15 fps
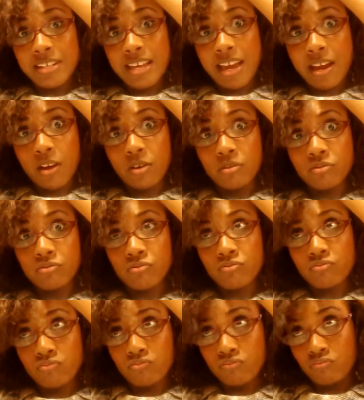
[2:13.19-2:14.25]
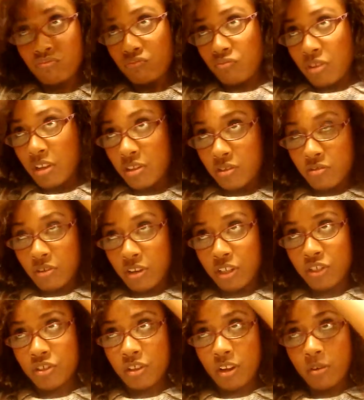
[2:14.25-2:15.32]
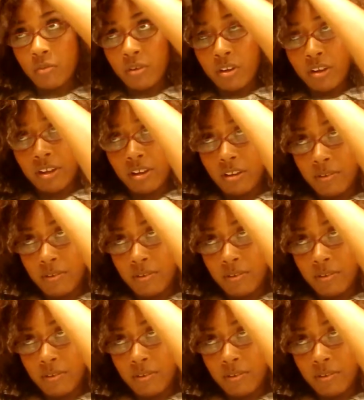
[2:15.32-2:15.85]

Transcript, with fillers: down in the direction that I want it,